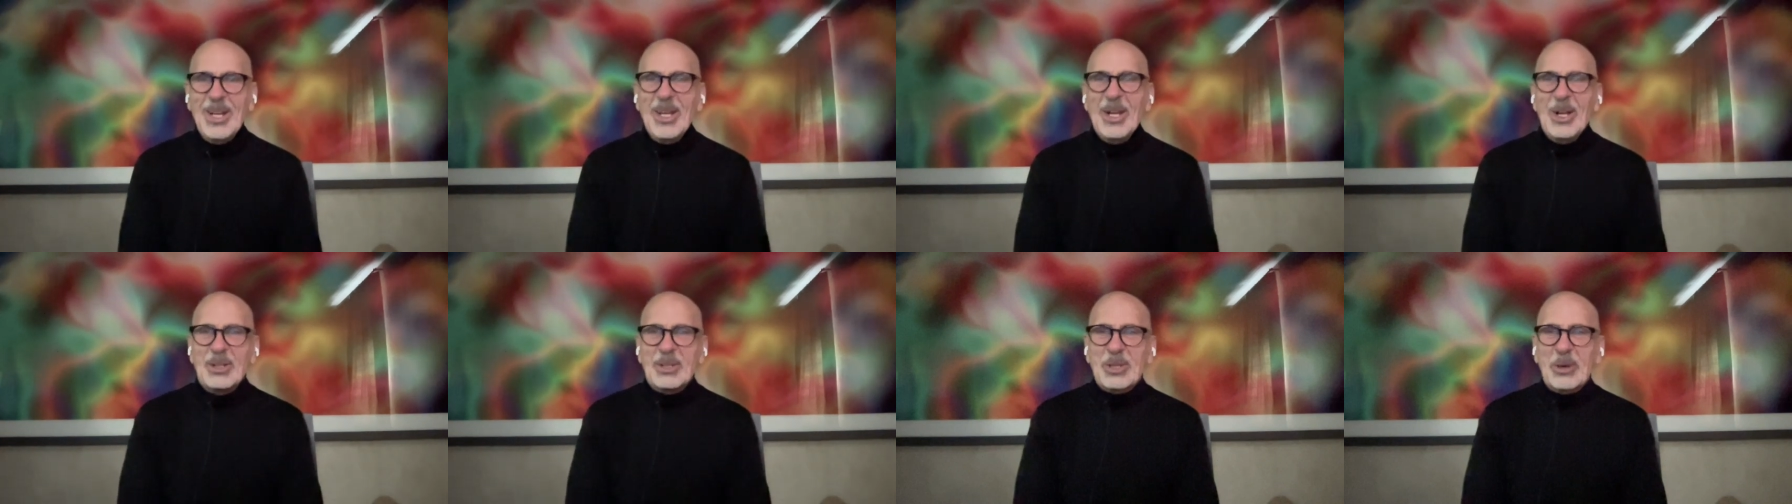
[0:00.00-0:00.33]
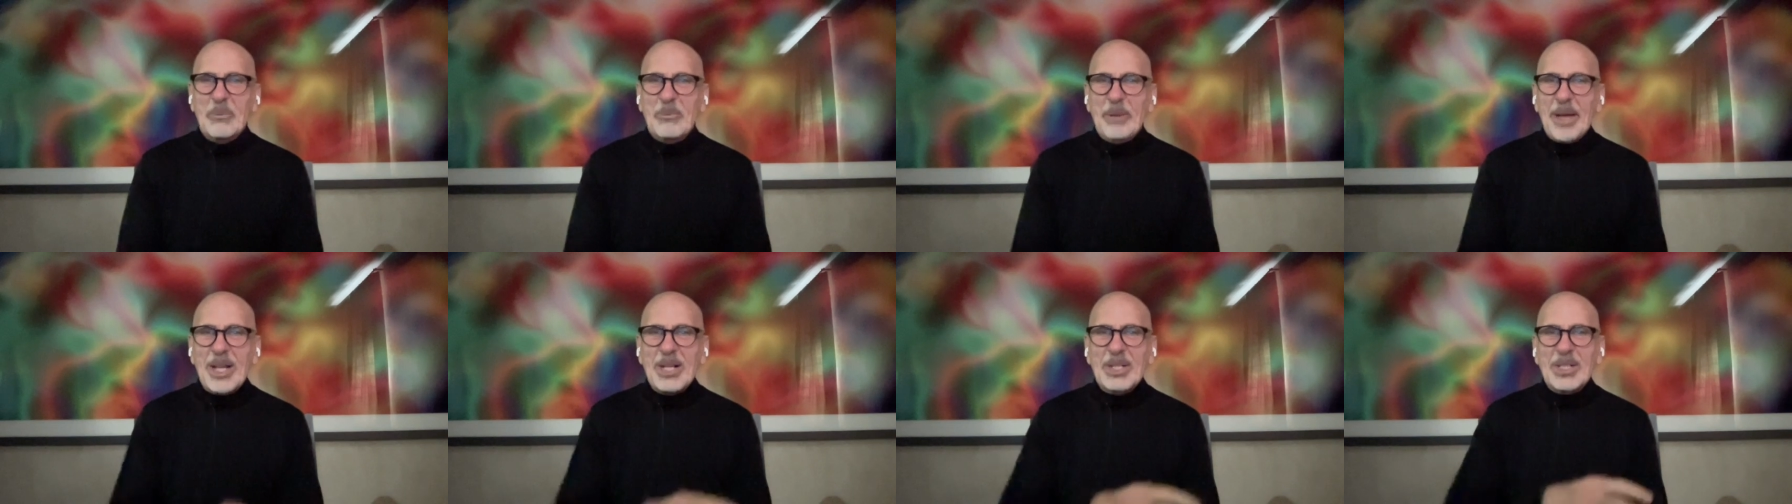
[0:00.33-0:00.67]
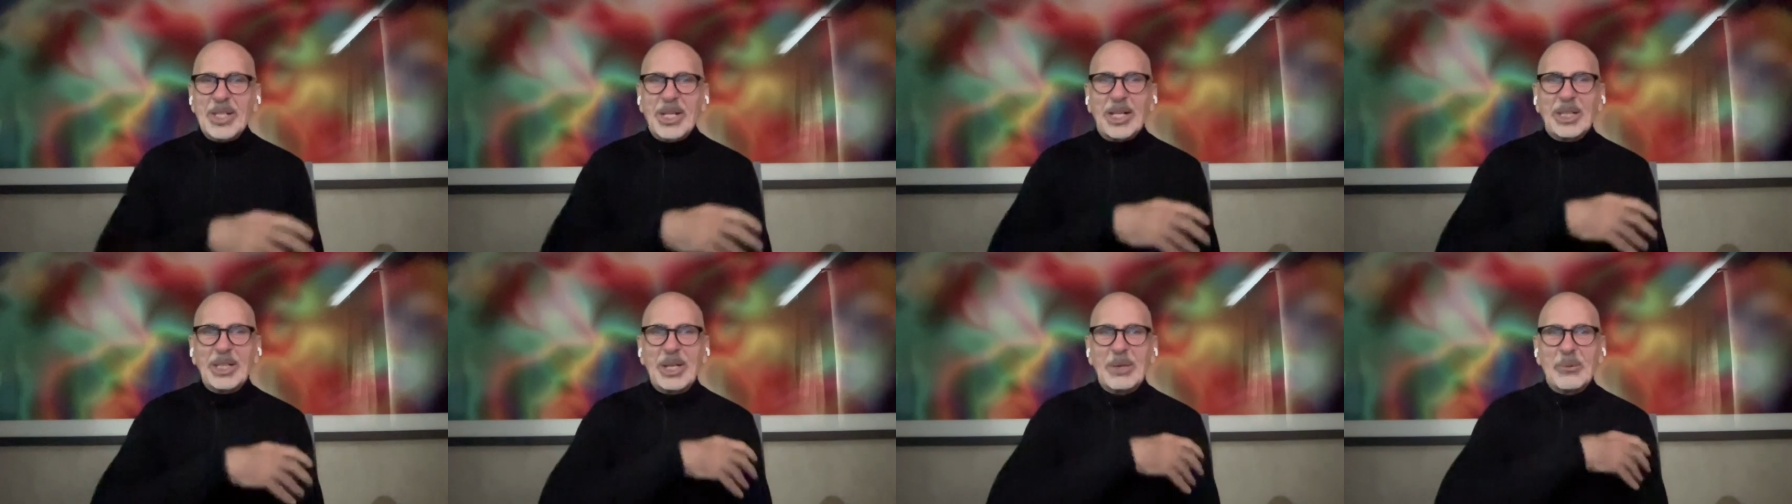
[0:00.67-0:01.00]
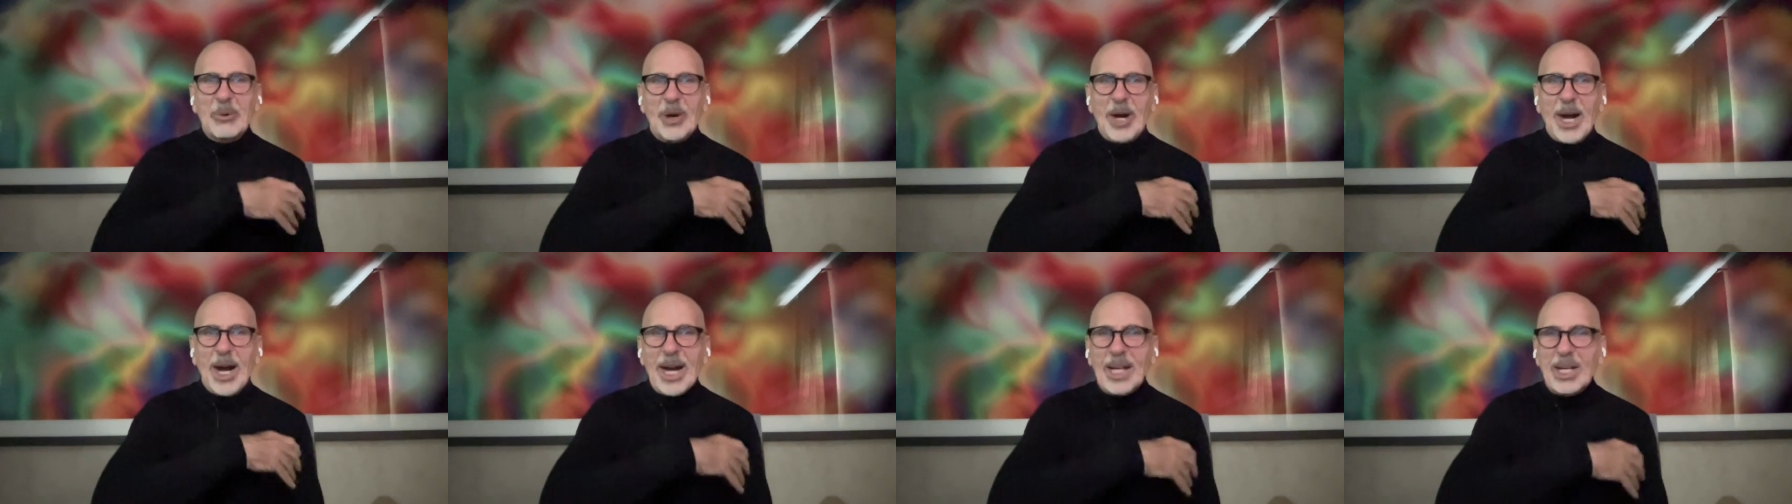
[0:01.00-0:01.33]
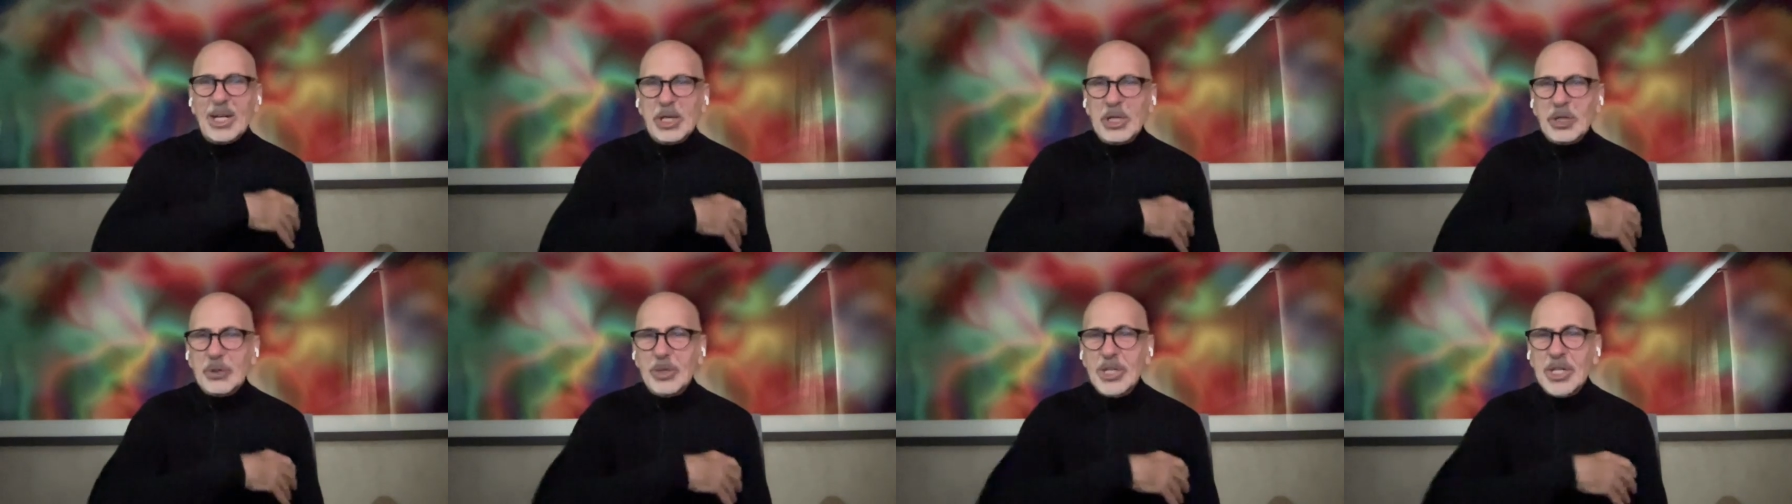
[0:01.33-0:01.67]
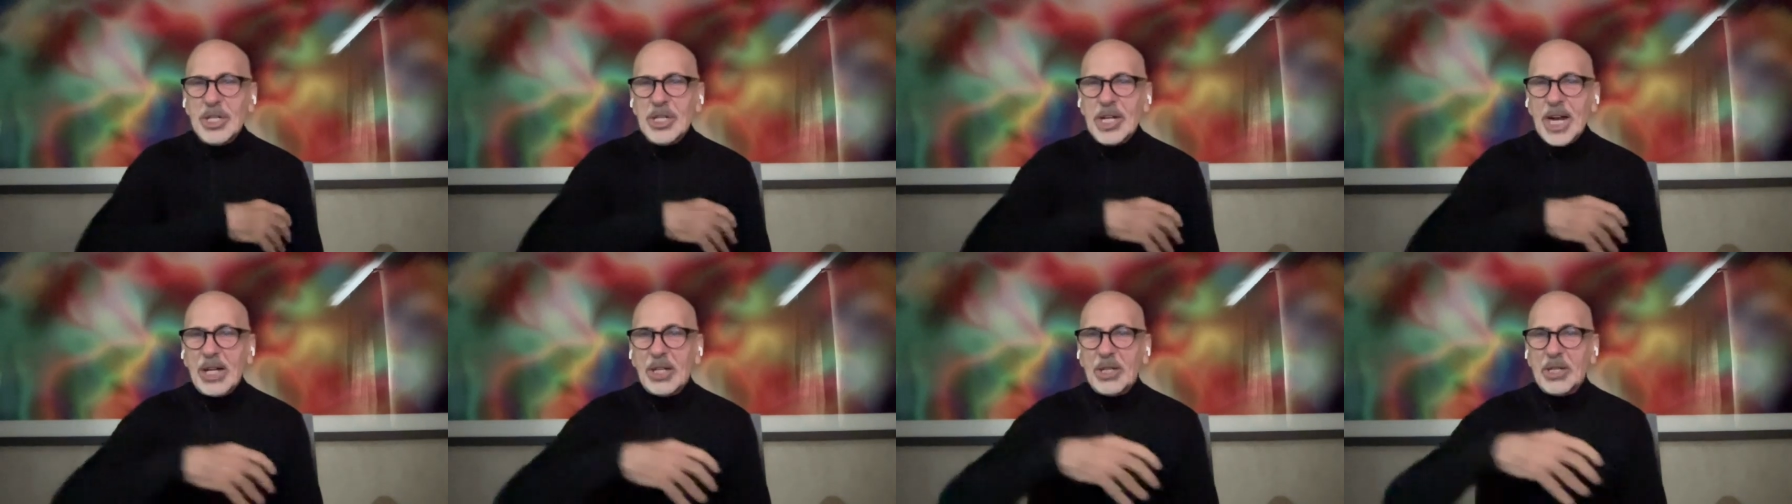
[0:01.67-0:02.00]
So basically, we're on a
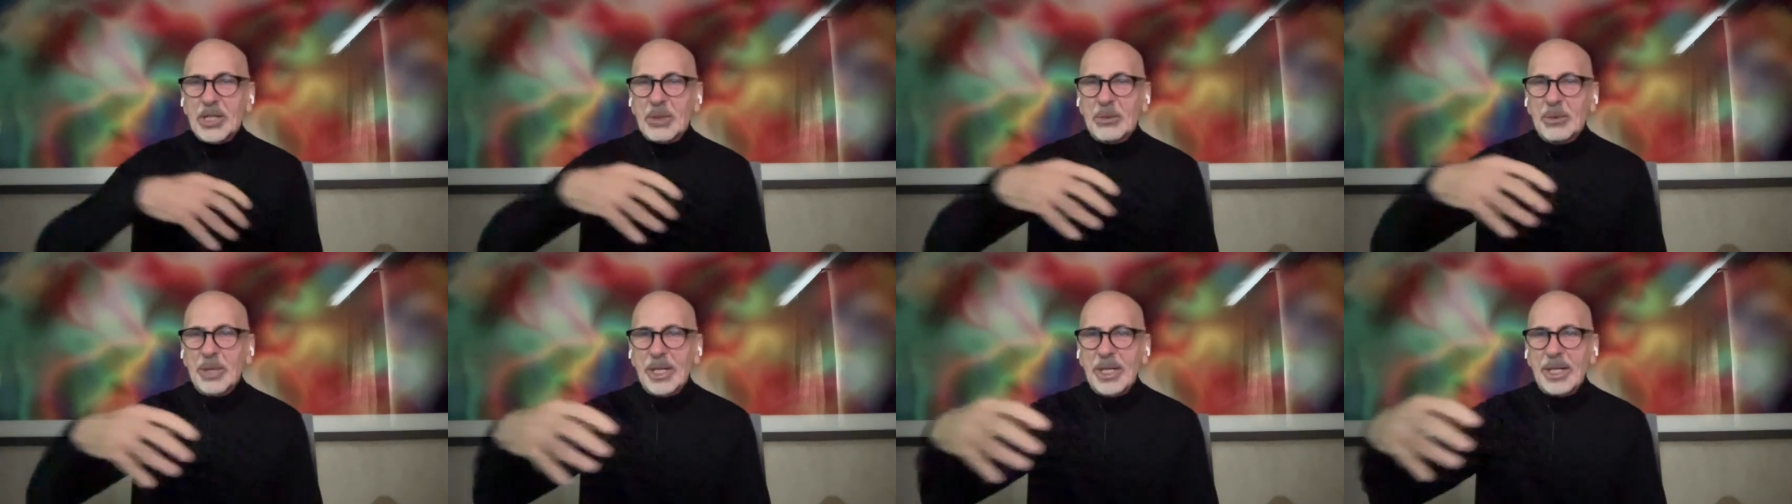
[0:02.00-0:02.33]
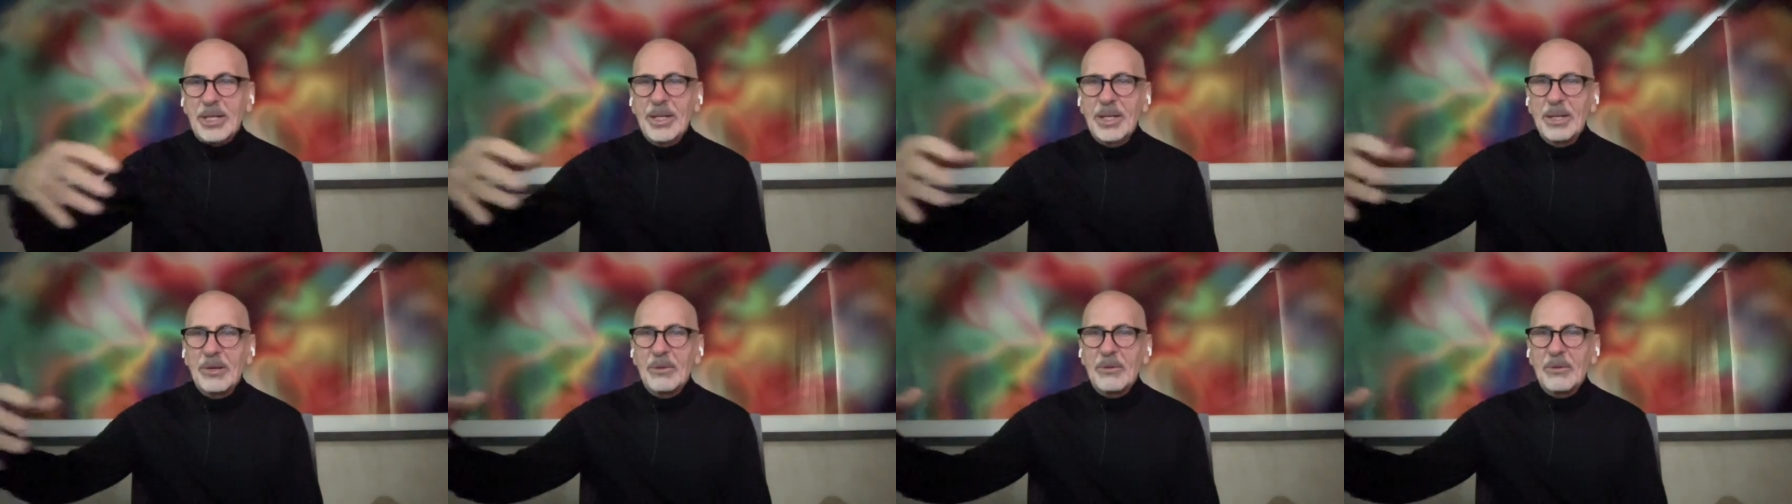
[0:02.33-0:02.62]
trajectory